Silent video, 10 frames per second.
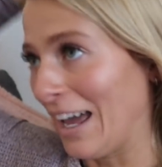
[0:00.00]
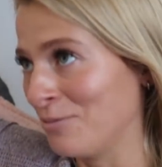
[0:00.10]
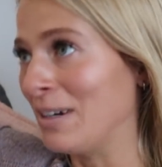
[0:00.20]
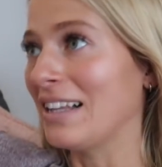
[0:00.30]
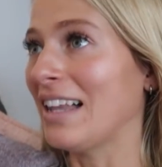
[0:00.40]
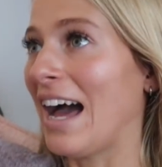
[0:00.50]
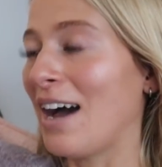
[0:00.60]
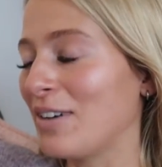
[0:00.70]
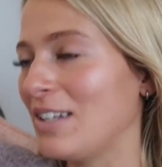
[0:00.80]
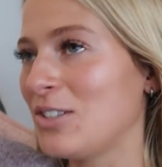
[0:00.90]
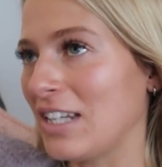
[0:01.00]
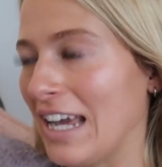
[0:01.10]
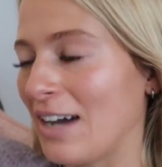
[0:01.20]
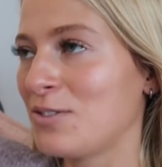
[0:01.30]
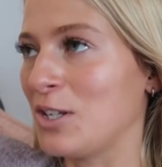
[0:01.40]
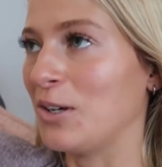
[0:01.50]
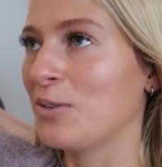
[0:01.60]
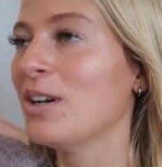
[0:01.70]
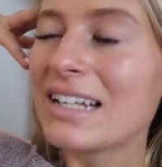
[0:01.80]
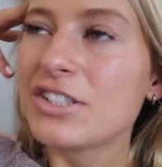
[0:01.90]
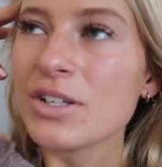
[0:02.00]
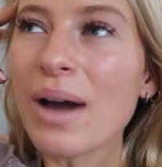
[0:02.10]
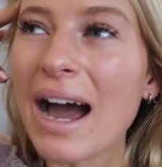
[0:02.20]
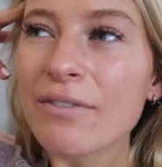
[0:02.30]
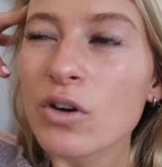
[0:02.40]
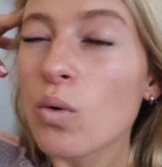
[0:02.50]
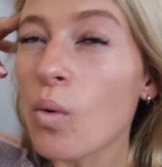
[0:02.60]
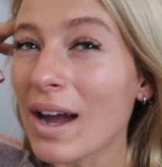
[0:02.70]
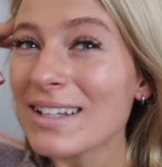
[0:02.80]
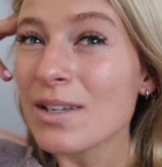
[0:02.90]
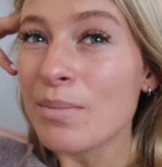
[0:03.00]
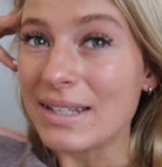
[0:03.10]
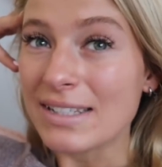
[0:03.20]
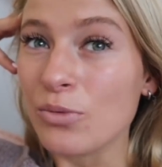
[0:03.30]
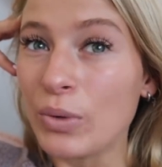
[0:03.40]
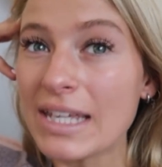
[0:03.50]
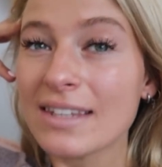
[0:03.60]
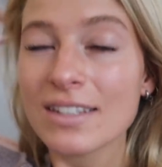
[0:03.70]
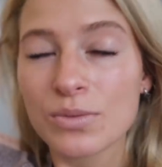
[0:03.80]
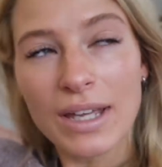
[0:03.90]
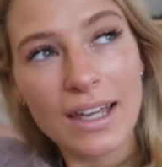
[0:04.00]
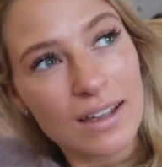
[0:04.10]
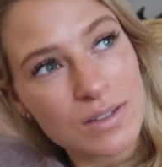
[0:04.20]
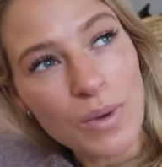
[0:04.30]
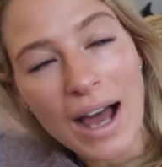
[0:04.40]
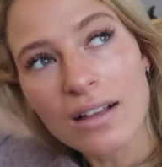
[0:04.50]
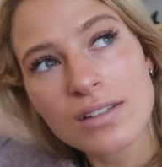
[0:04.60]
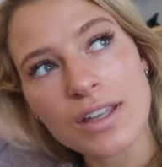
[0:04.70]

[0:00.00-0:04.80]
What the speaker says: I will have, I usually have two. I do have quite a busy week this week as well,